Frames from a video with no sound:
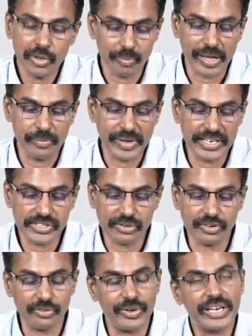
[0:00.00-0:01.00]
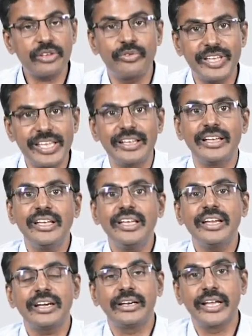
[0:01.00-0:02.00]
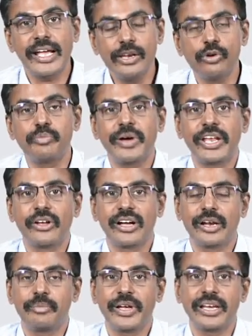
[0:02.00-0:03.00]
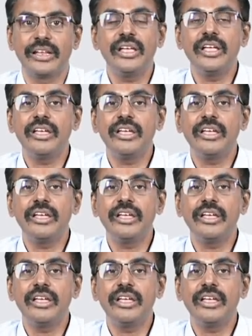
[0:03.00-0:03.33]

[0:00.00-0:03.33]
by means of a very weak dilute pilocarpine,